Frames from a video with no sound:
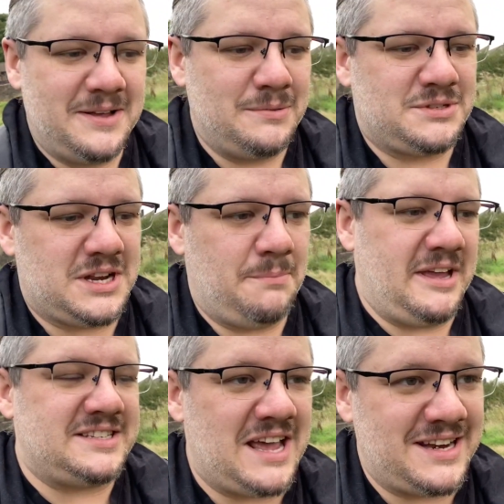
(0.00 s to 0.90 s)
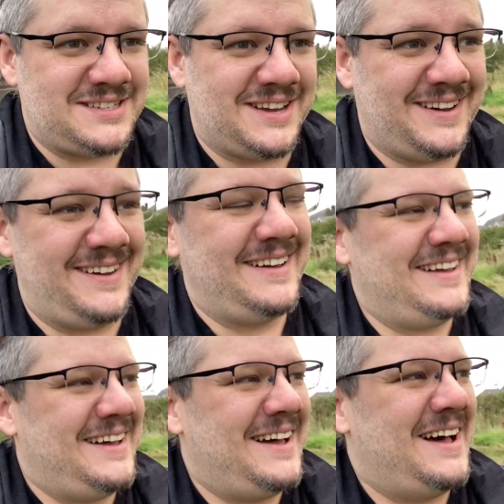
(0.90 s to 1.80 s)
I'm still a bit tender,
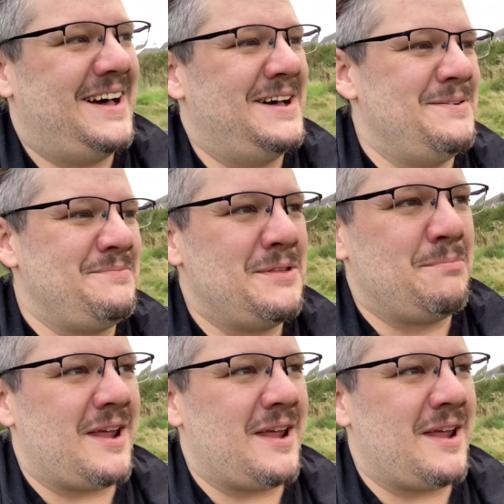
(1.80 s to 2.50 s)
um,